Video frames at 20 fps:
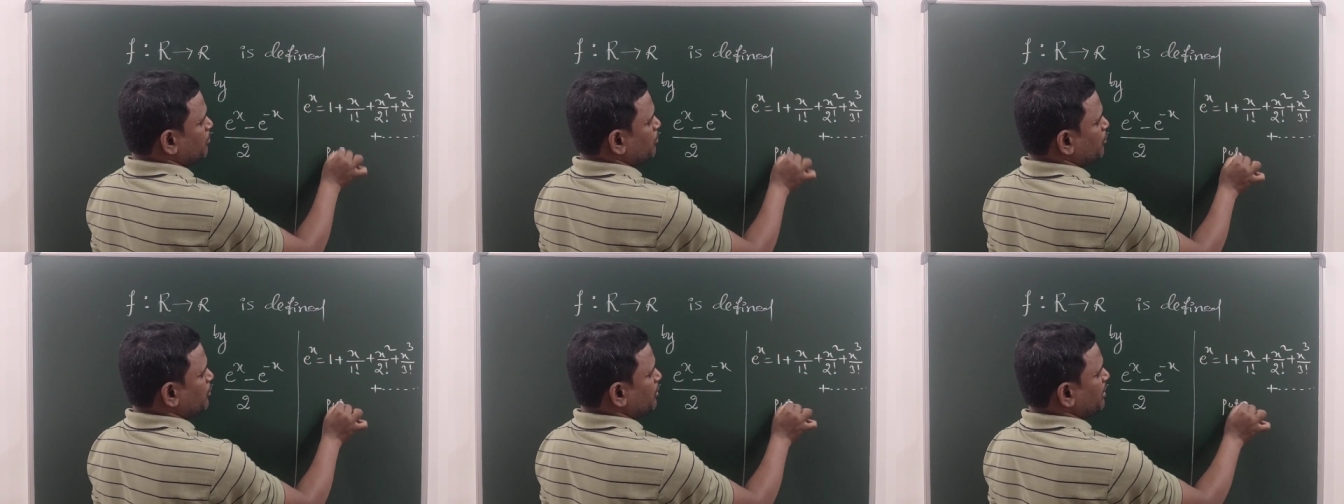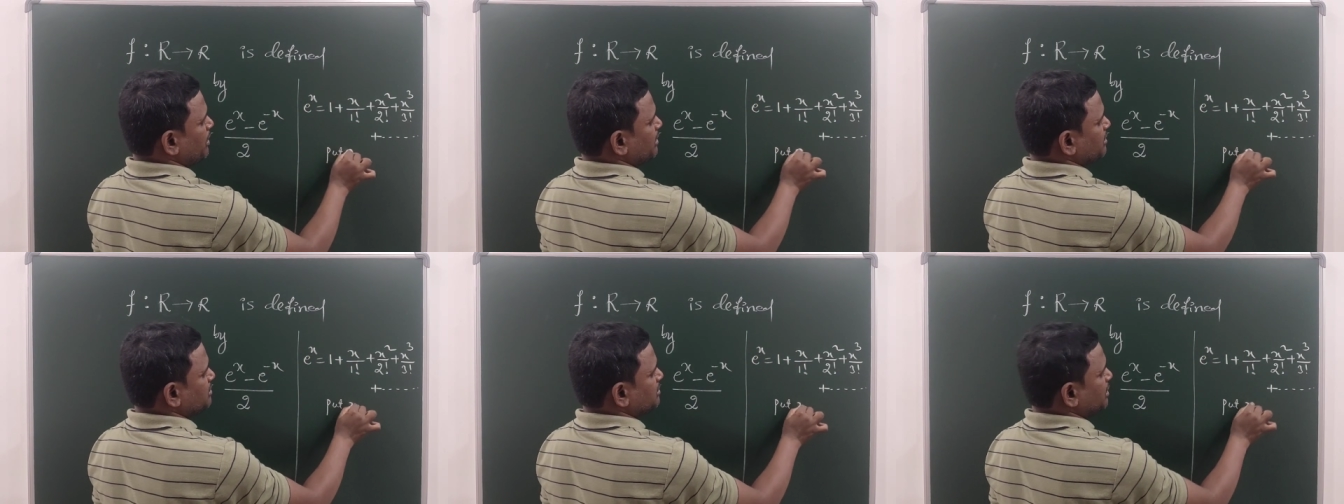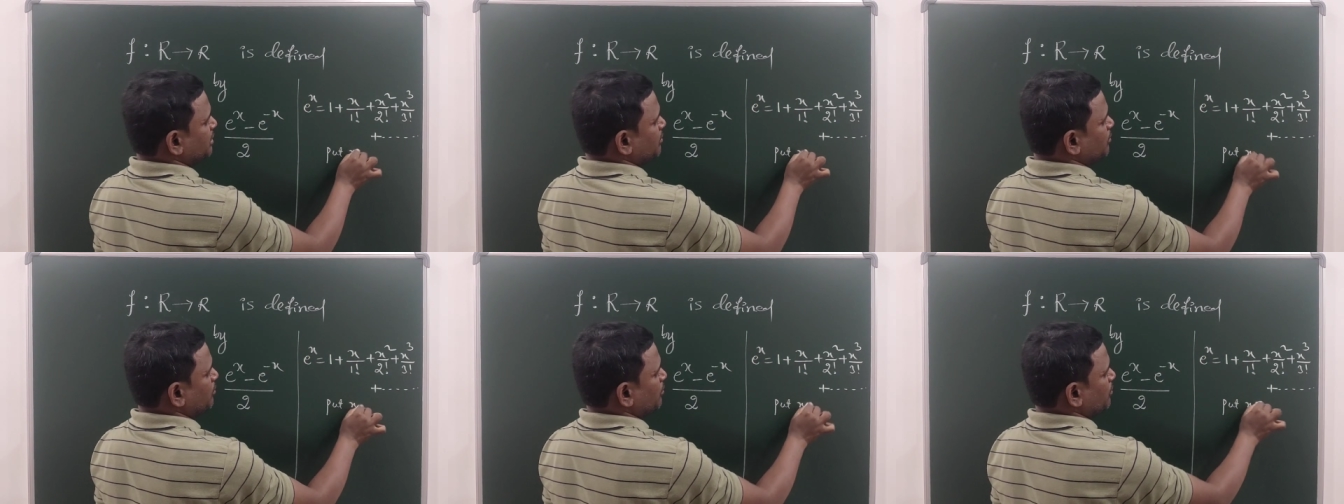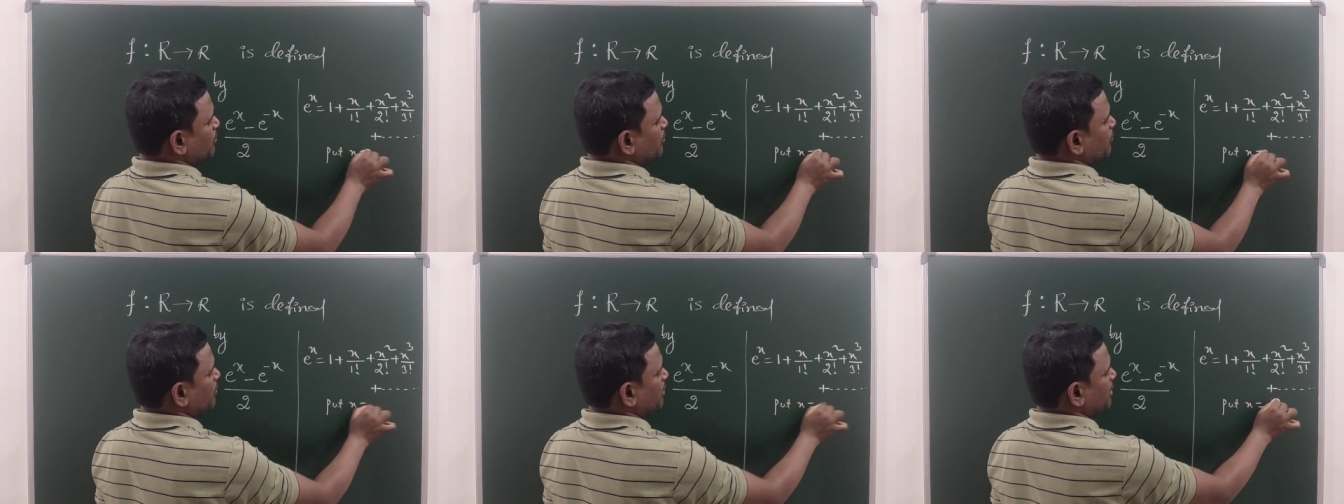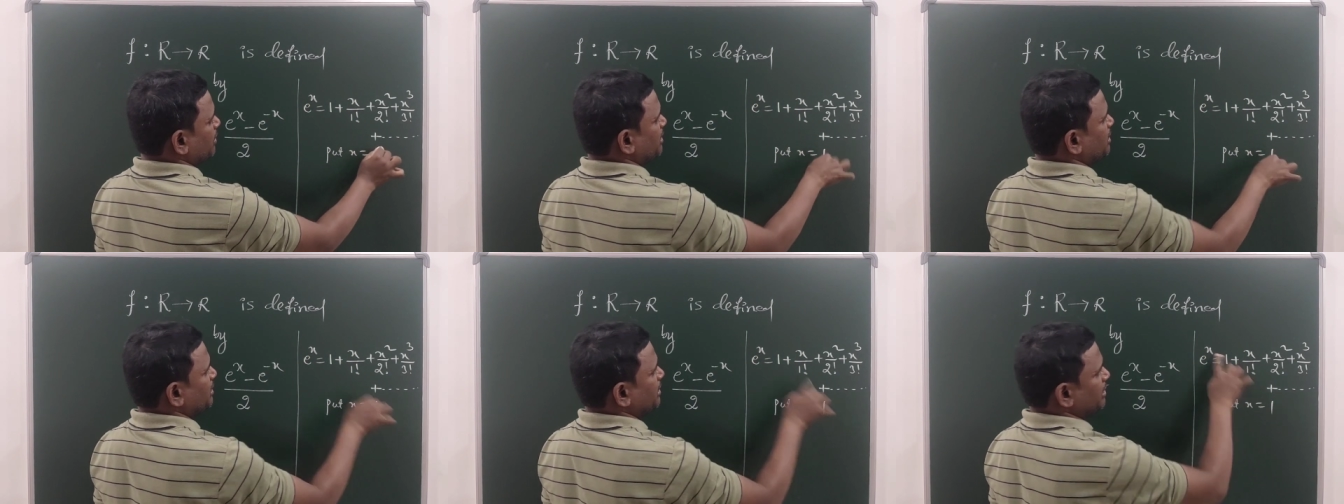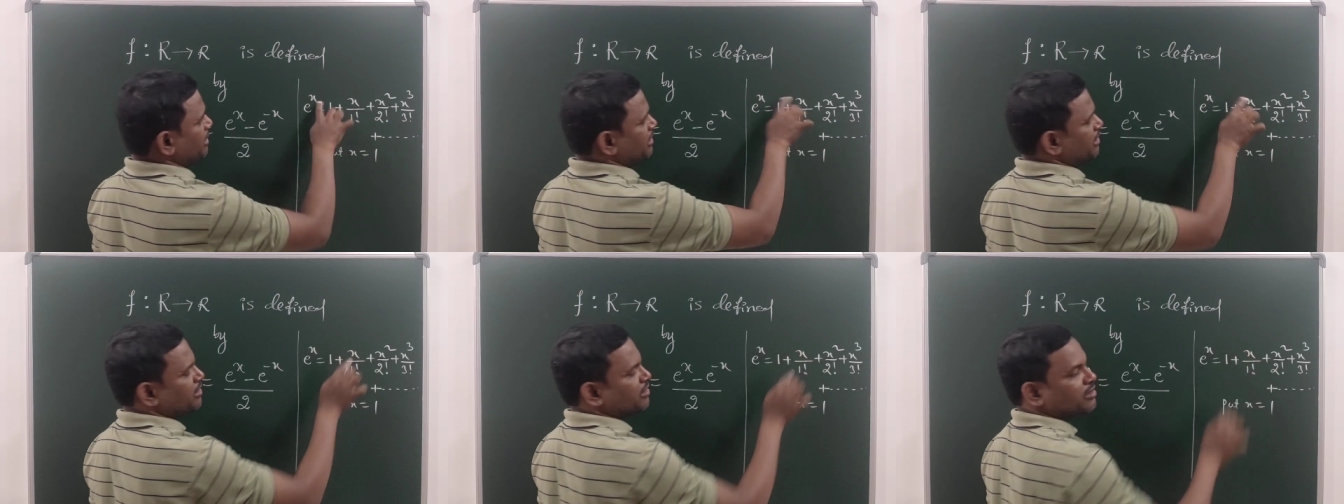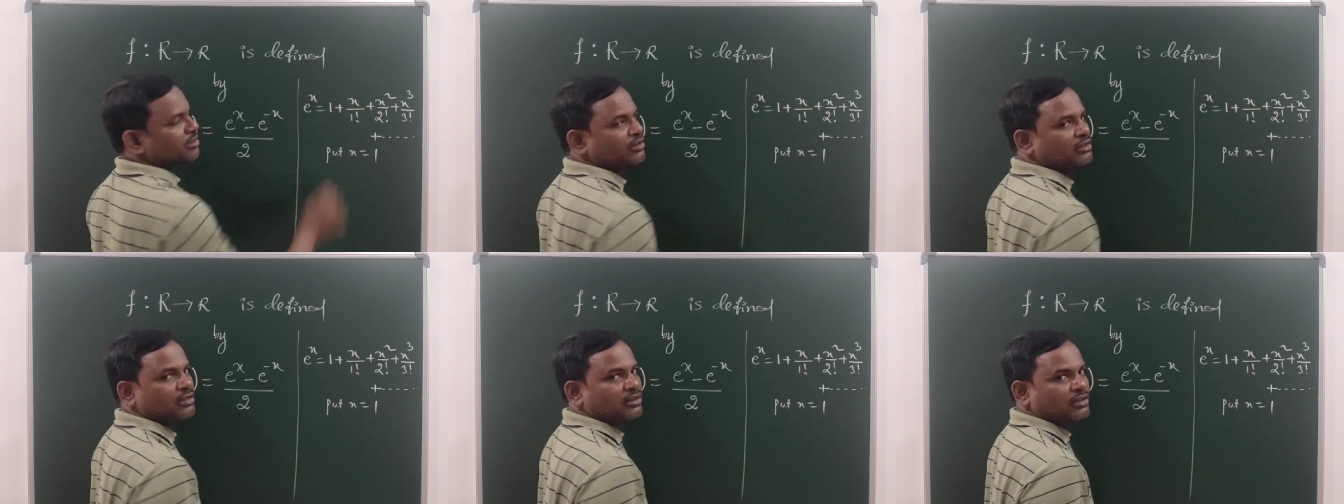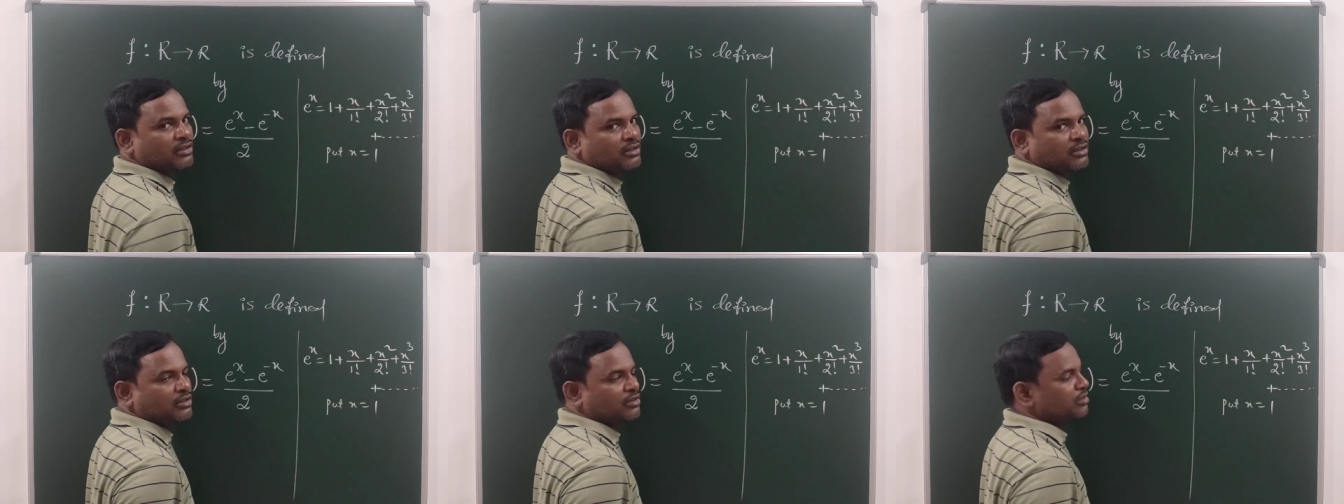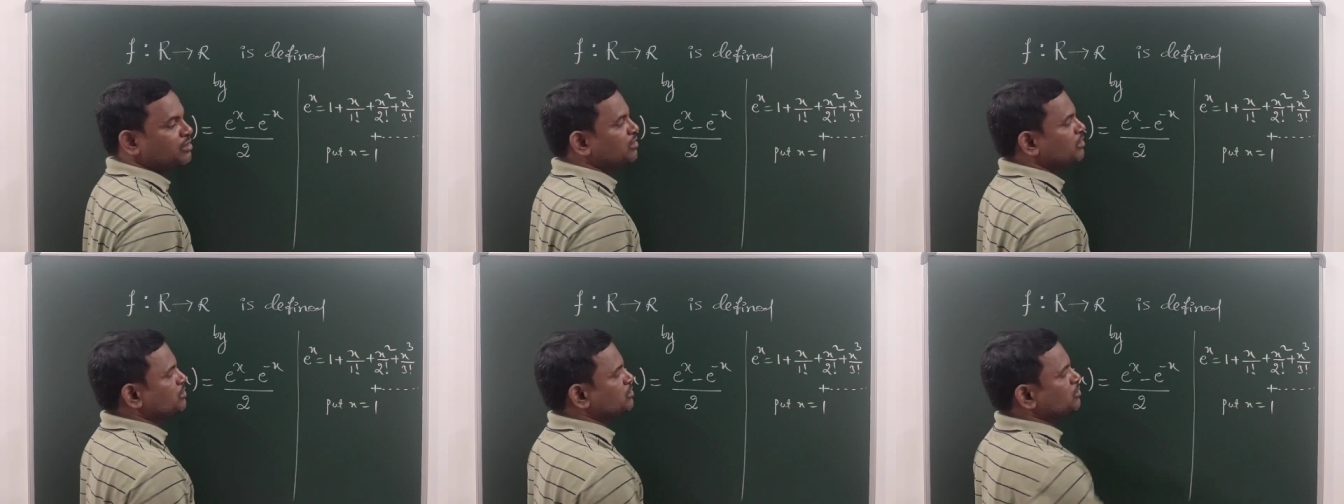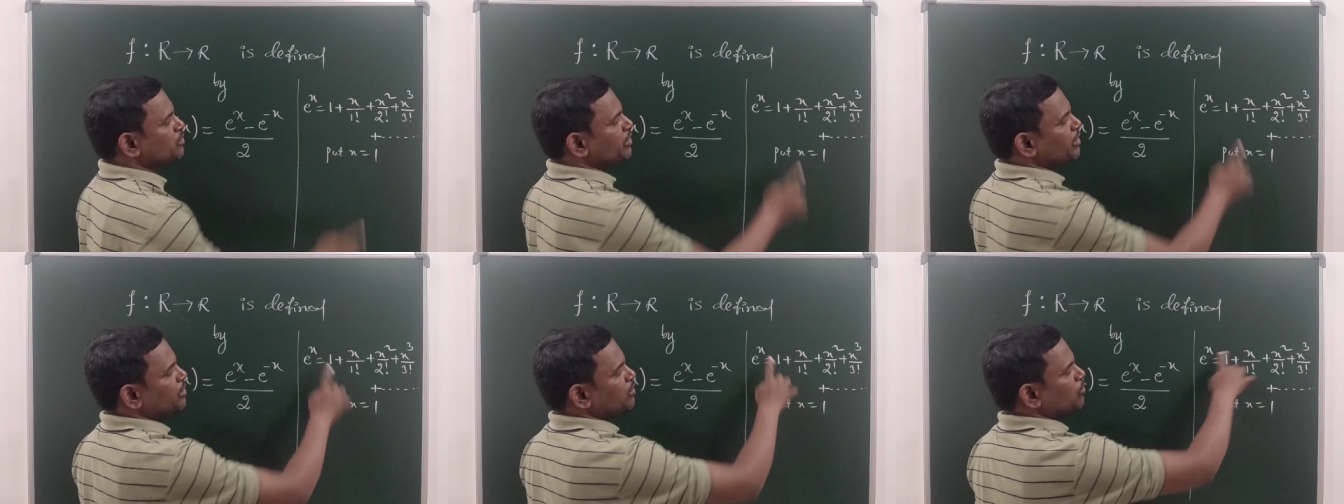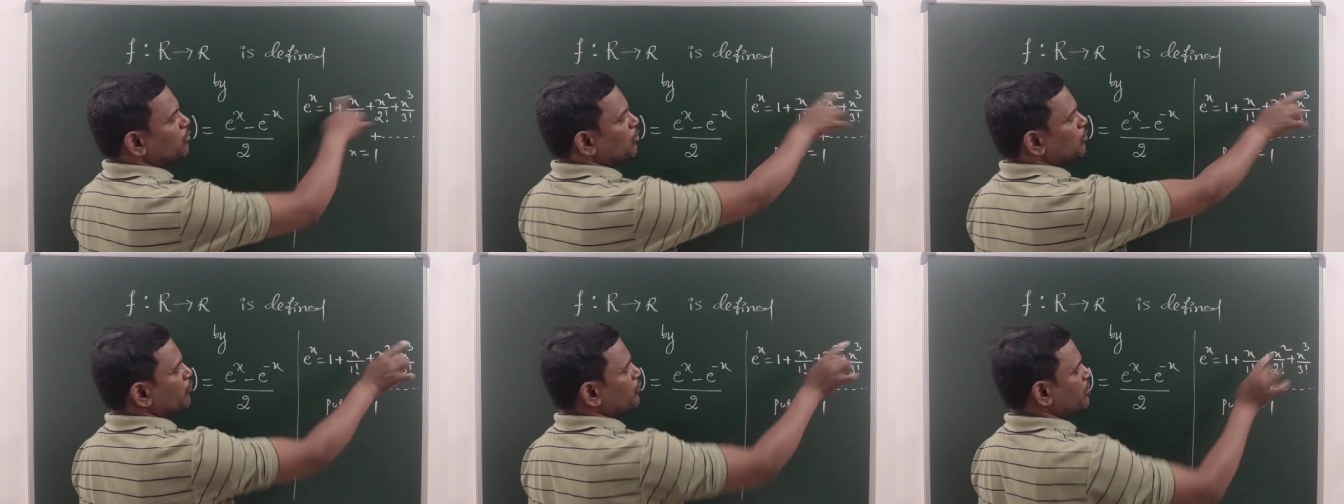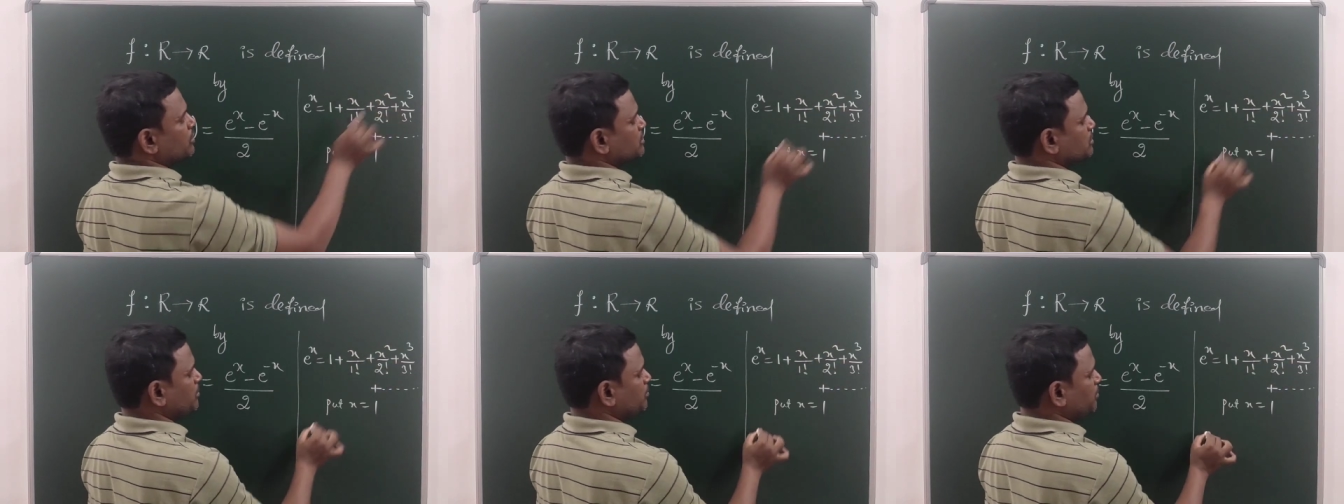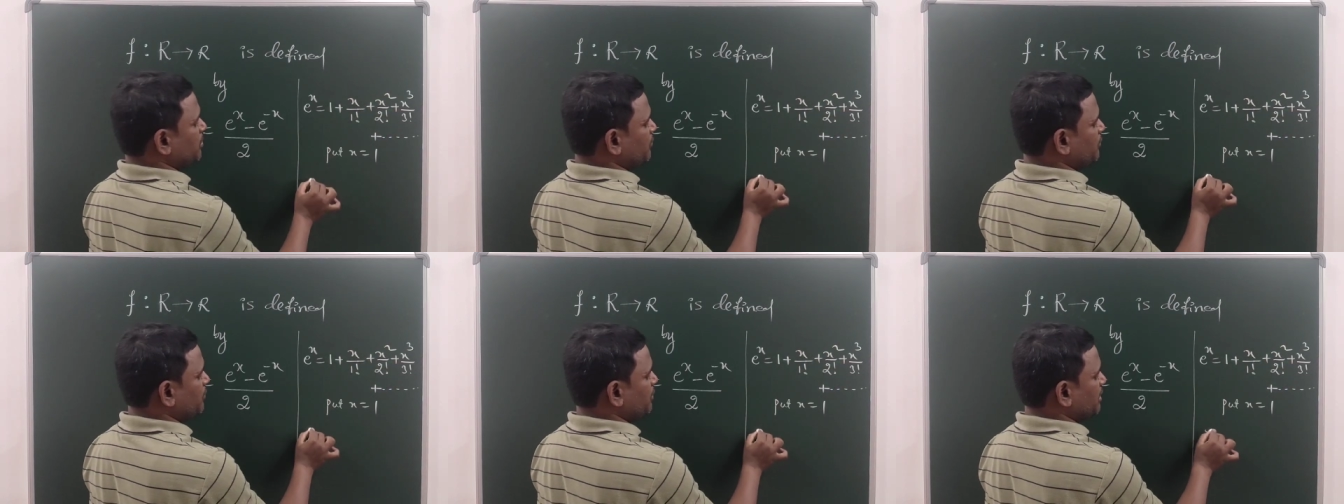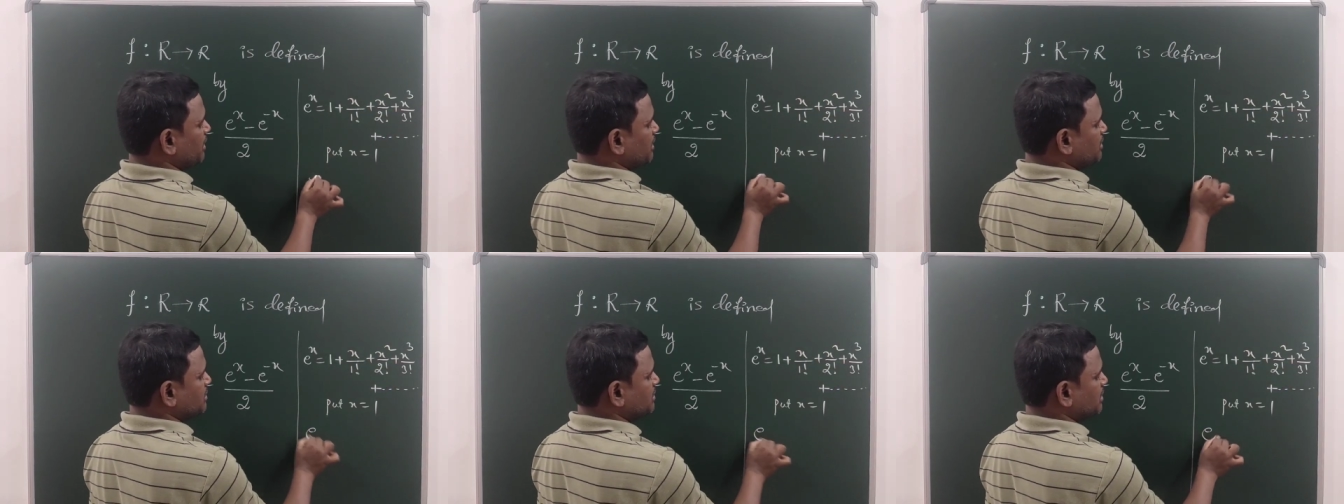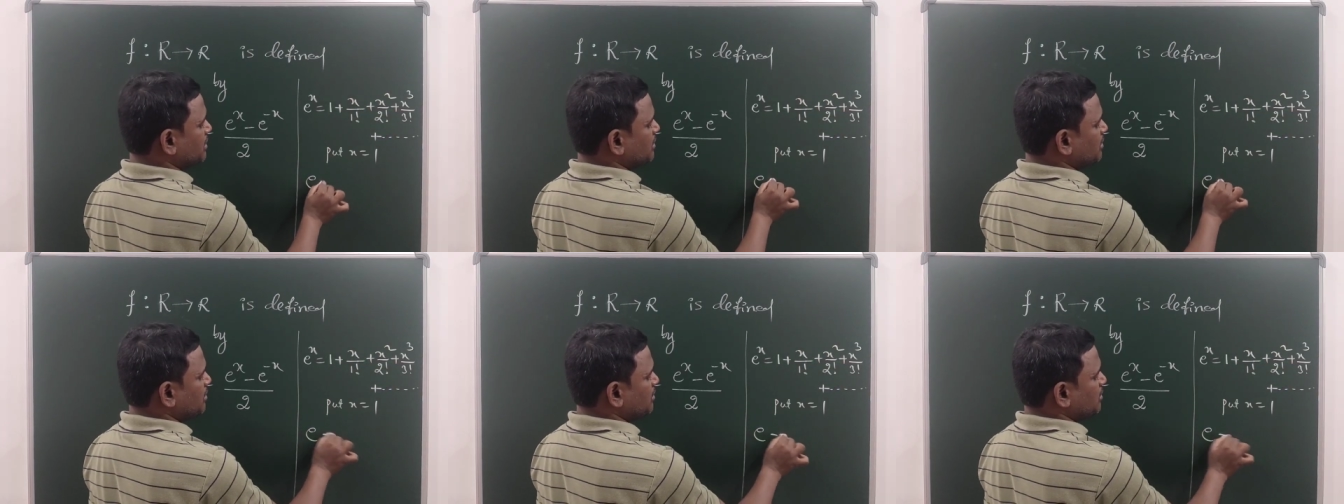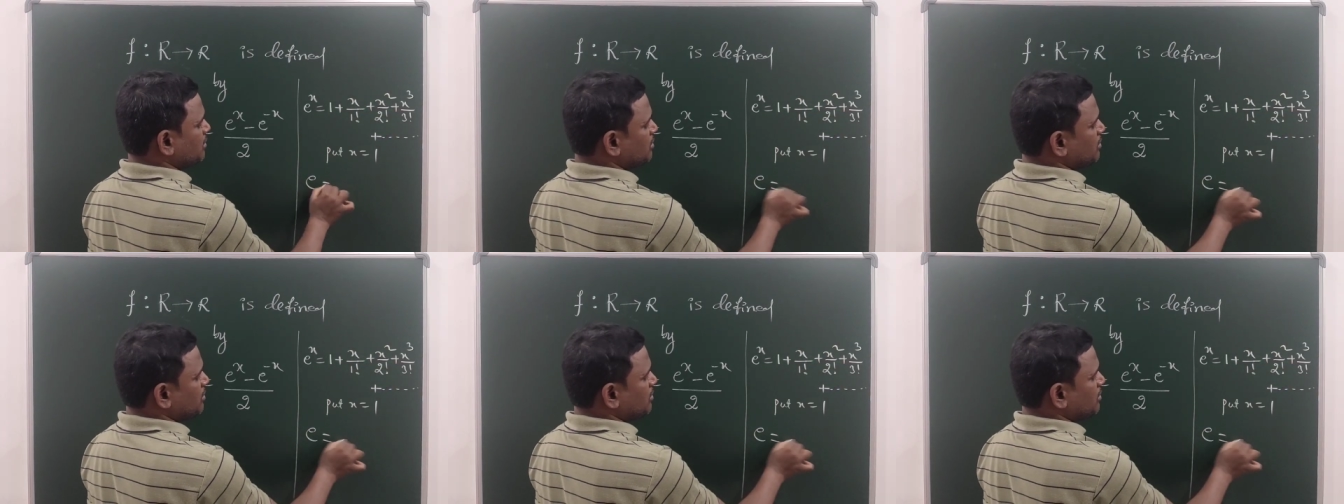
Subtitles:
put x equal to 1 here, so and go for simplification.